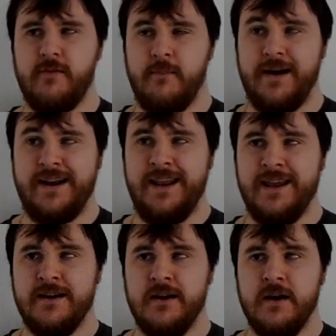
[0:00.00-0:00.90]
of your
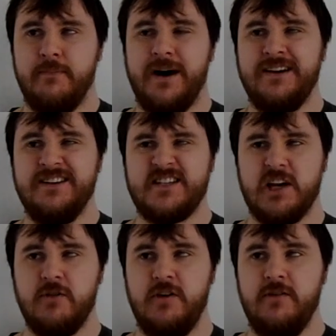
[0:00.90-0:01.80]
money, but I'm going to
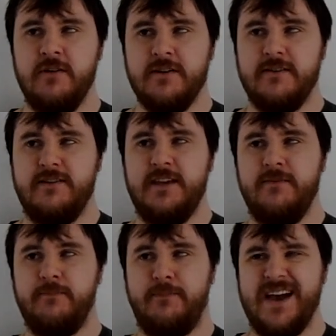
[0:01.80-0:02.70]
tell you
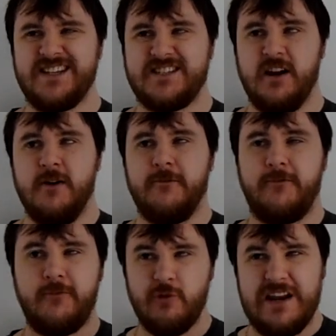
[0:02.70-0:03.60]
the best
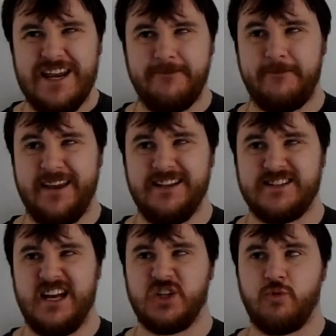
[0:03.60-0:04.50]
free things,
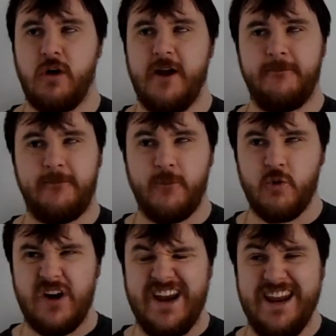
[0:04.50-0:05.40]
that's right,
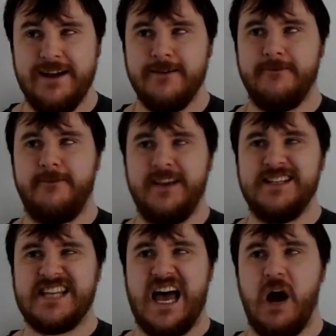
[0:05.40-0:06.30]
free
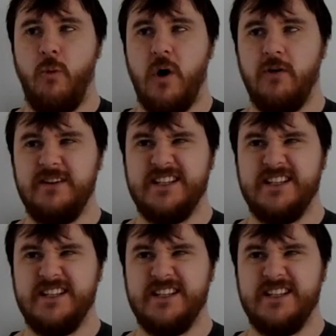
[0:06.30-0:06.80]
things at Walt